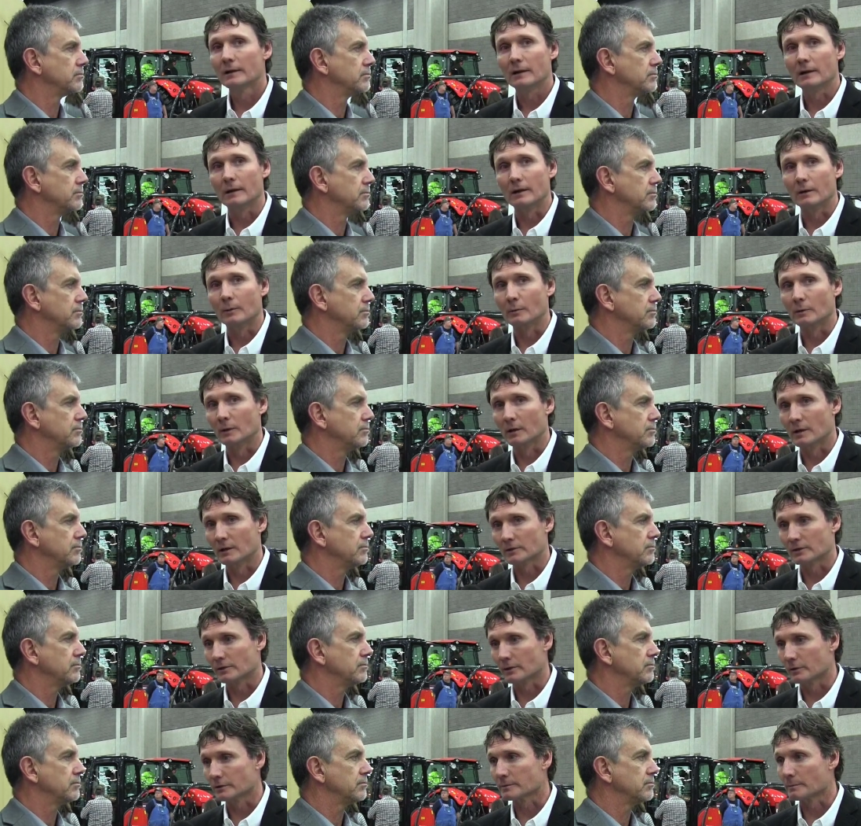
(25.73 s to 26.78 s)
Speaker 1: Uh, we're
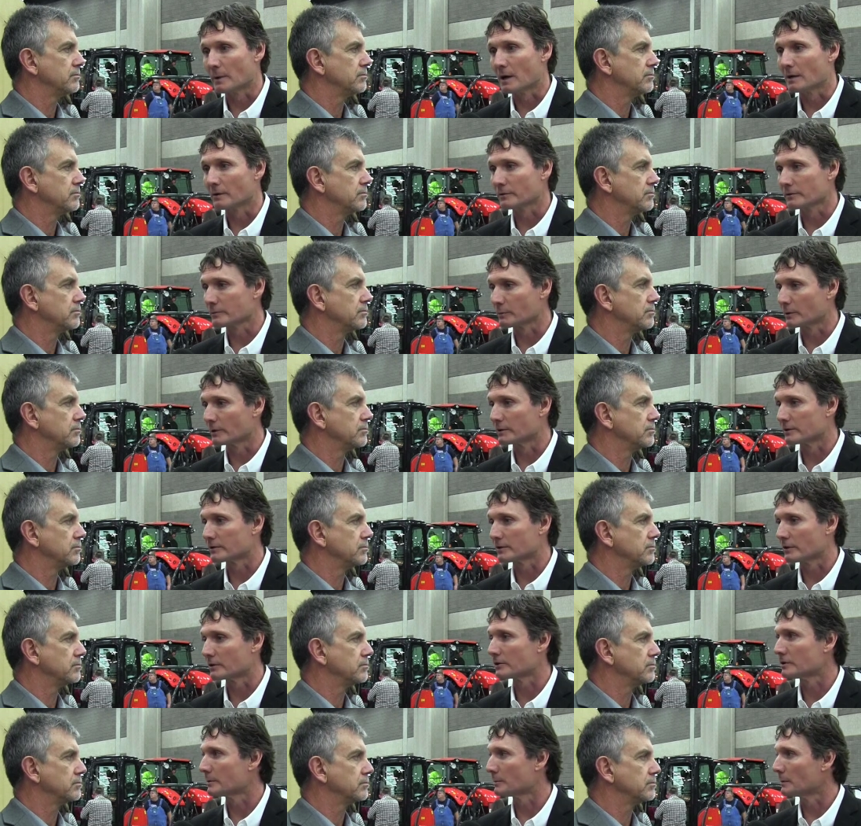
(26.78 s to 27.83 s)
launching those models. We're going to
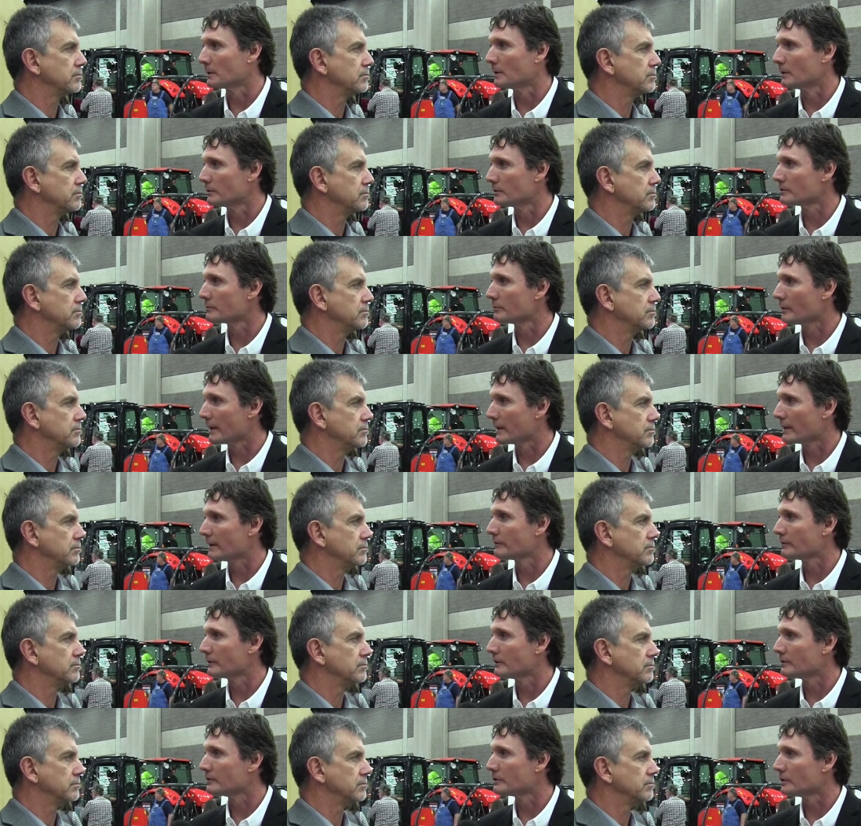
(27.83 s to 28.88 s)
start shipping those right
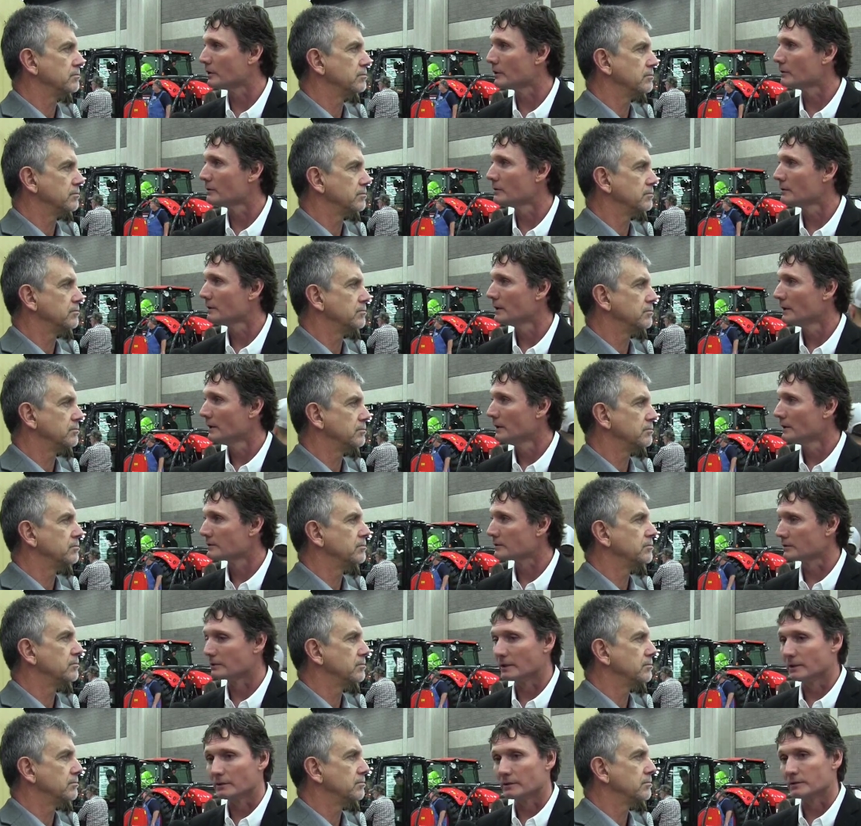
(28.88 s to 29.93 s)
after this show
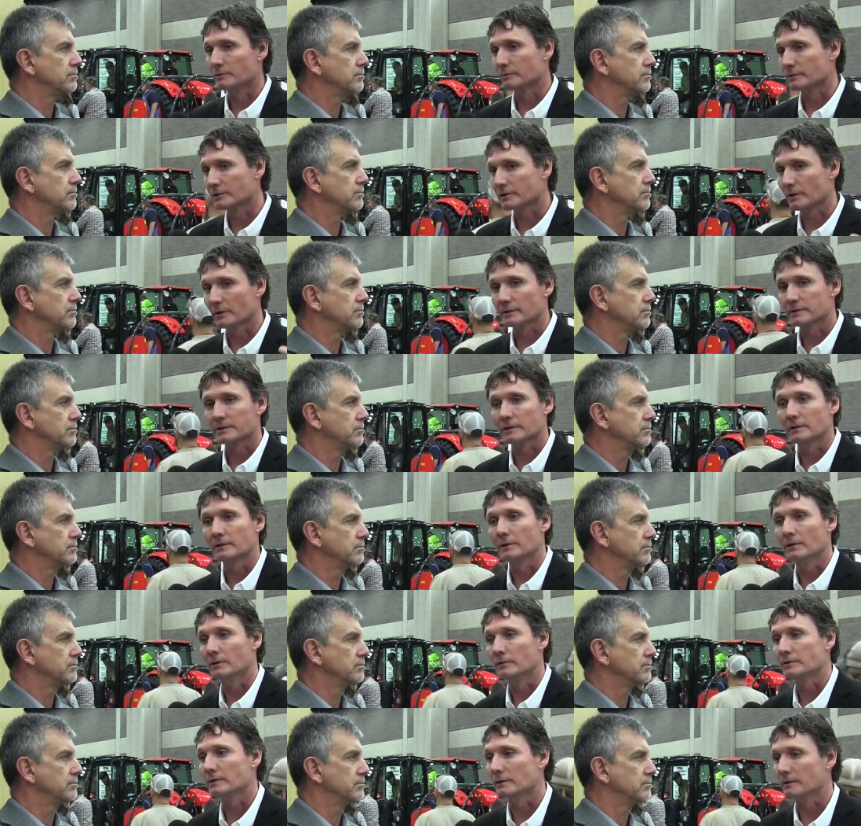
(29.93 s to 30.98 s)
so dealers will start
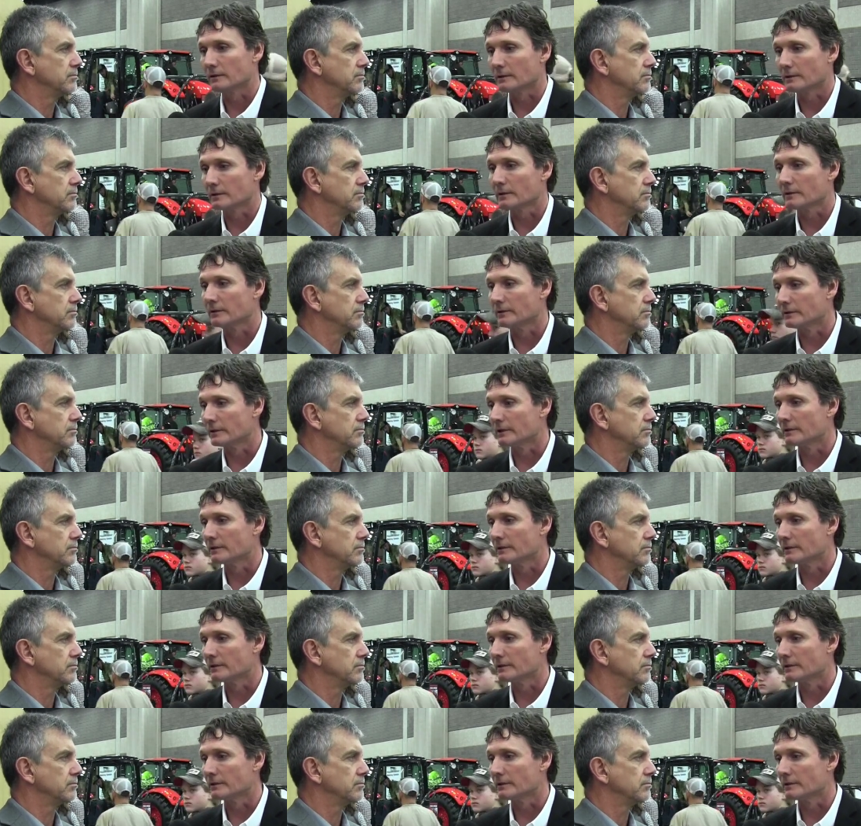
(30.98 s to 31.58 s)
seeing those in their in their